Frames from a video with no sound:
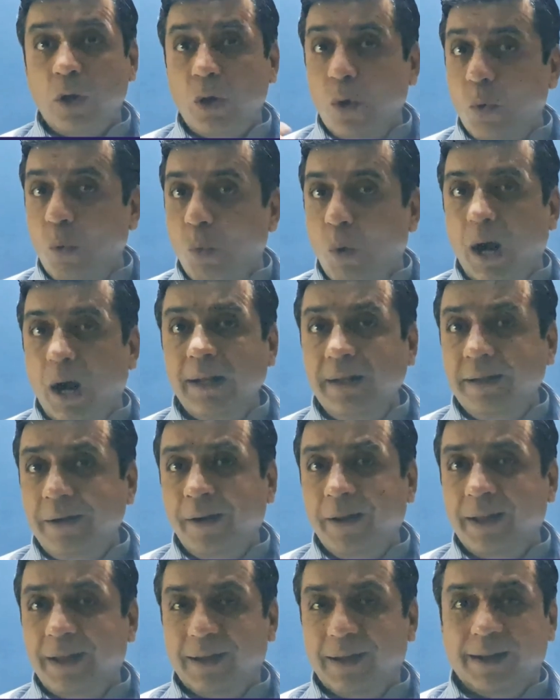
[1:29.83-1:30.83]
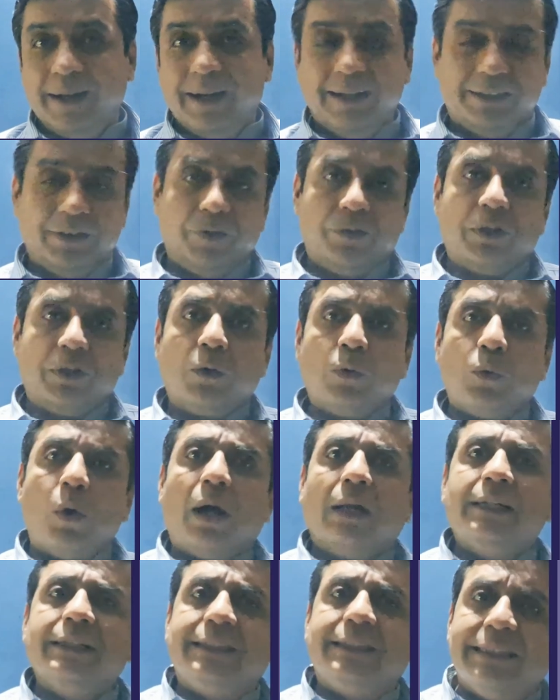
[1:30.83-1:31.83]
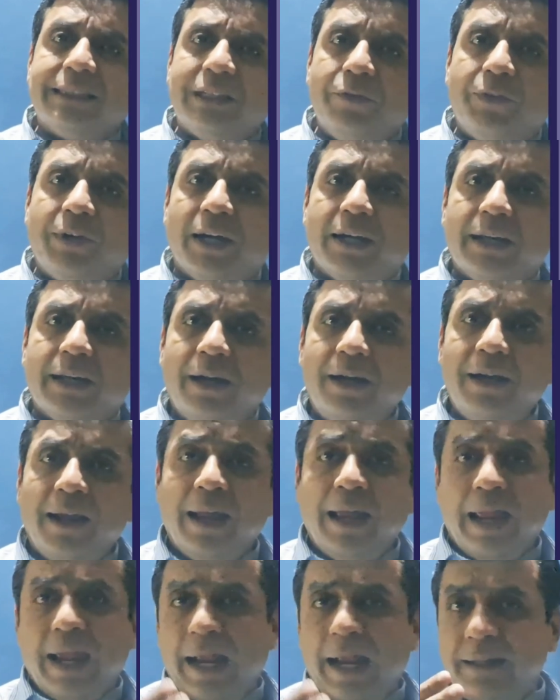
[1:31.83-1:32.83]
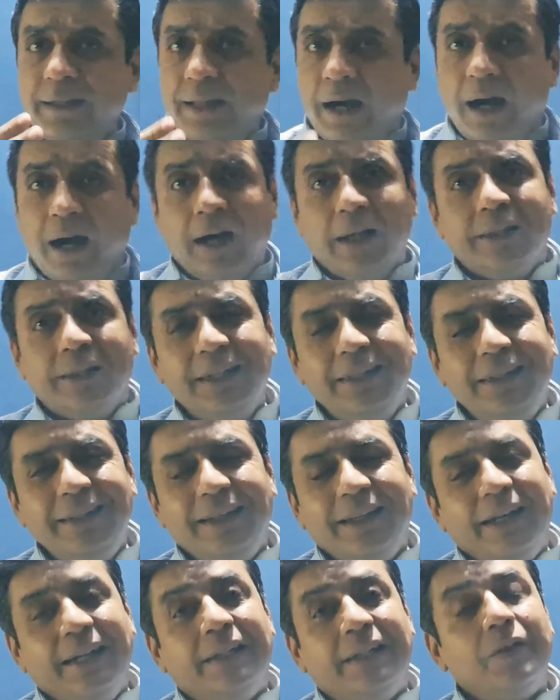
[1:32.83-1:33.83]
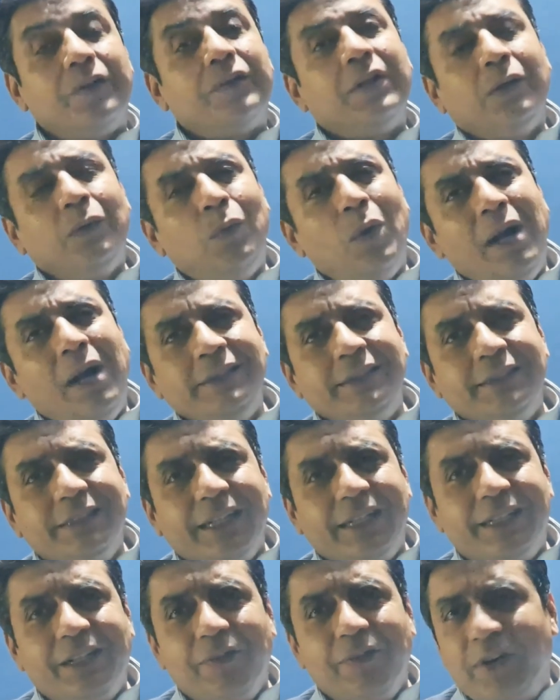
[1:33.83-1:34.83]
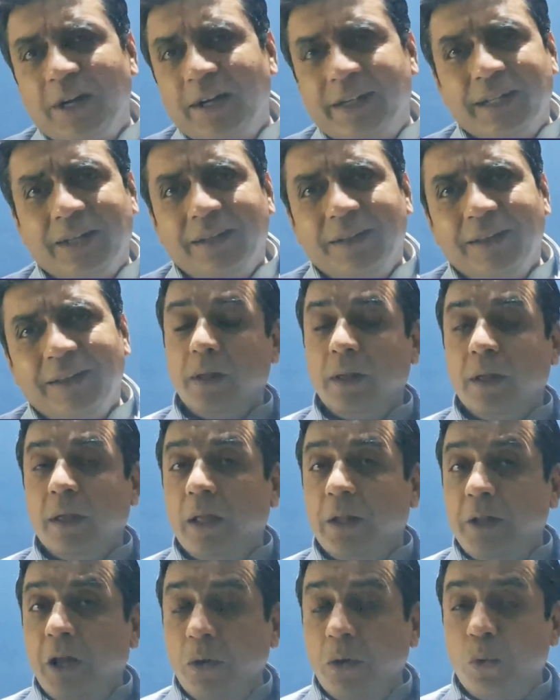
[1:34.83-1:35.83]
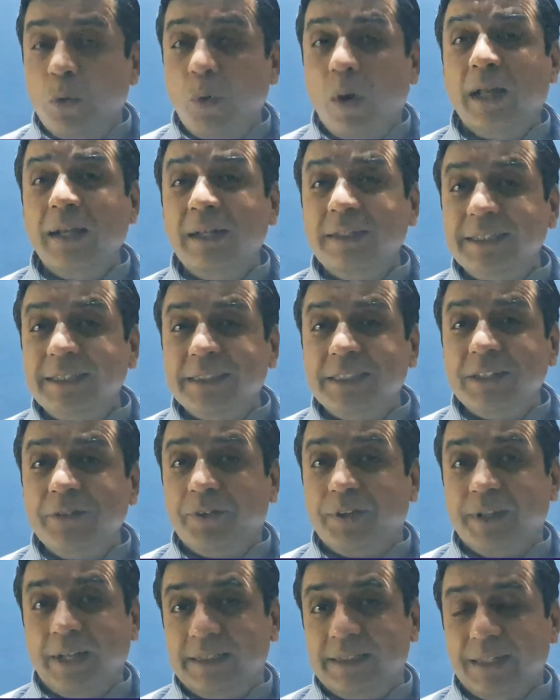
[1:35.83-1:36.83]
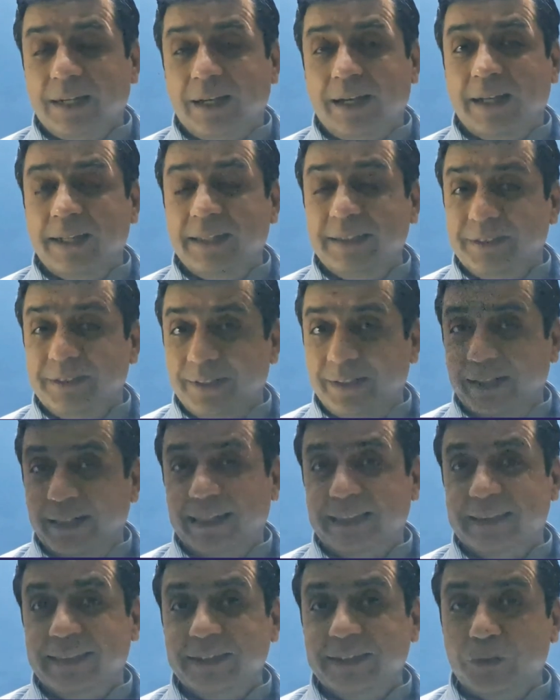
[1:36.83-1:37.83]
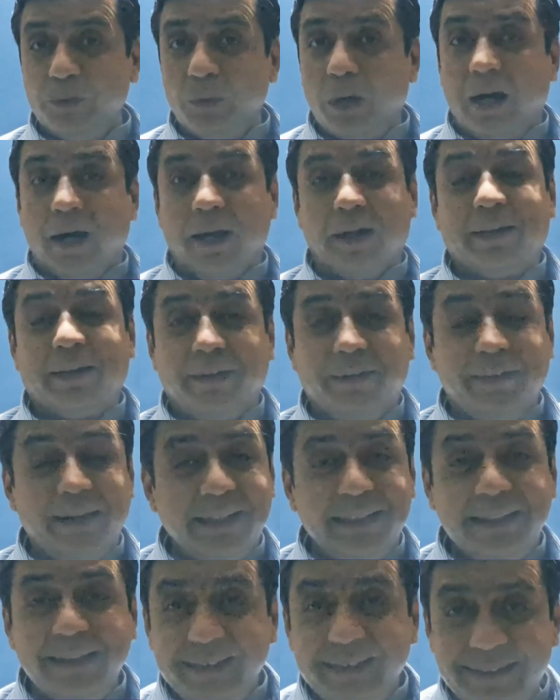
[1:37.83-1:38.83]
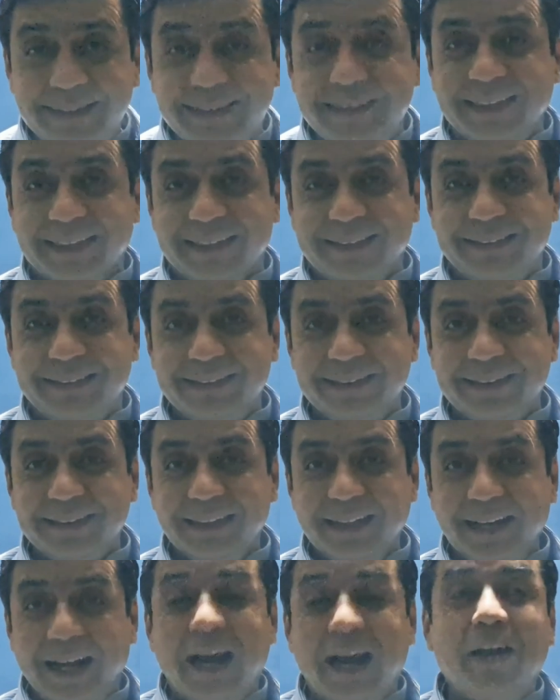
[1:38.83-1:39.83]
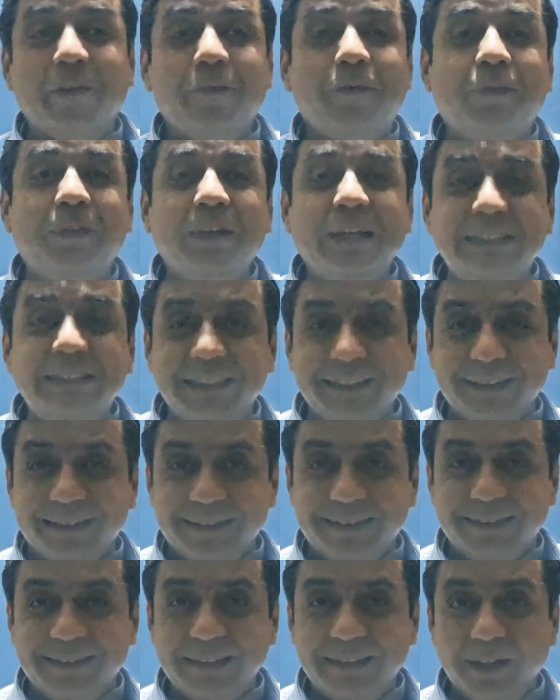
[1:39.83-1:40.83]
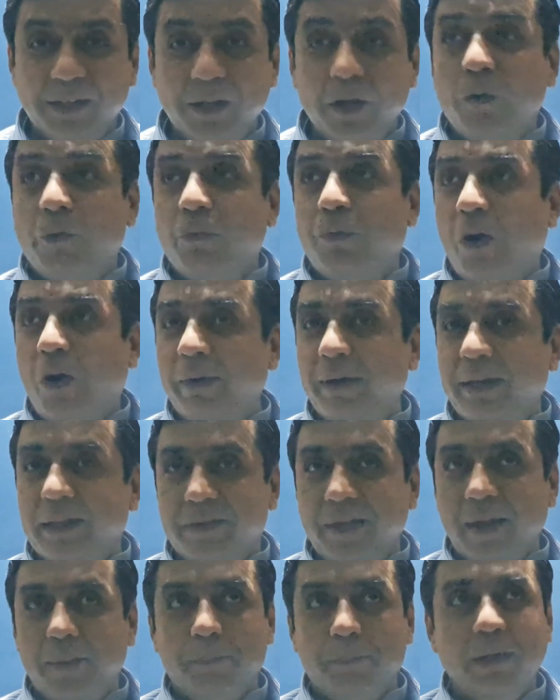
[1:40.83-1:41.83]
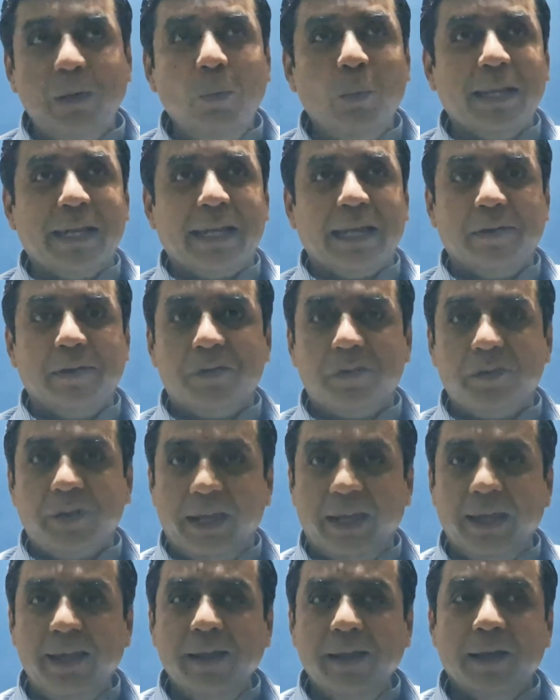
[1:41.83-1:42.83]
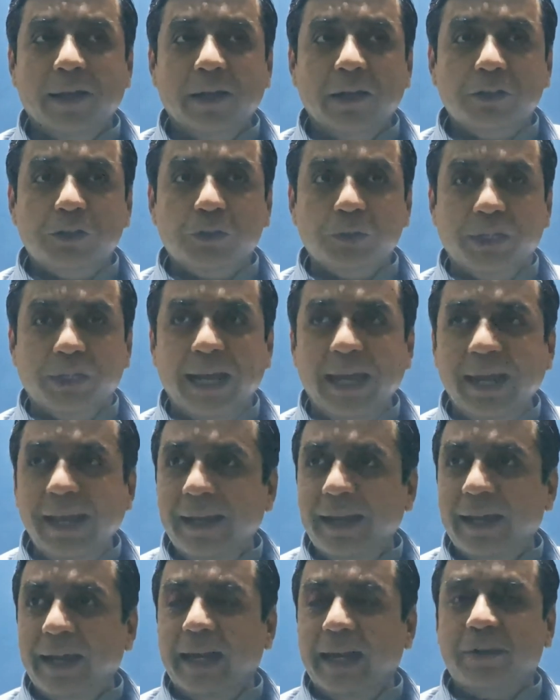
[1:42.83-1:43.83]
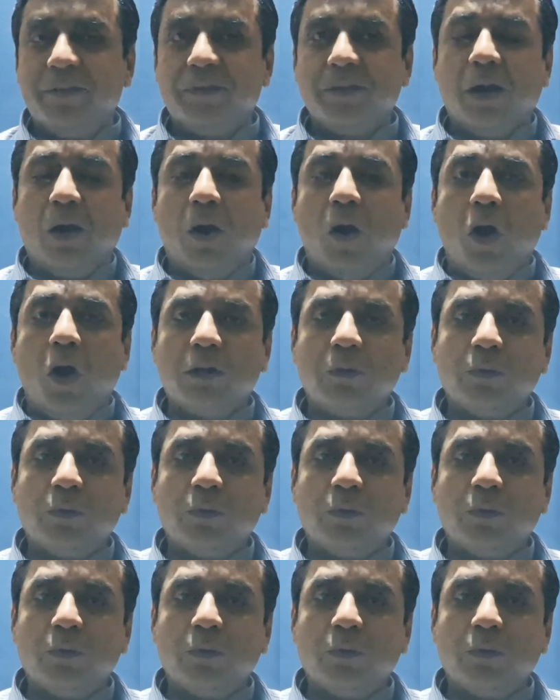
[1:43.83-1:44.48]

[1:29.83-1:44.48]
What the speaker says: One, it is the qualitative data, and the other, it is the quantitative data. Now, qualitative data is related to our characteristics, our features. For example, we can say today it's a hot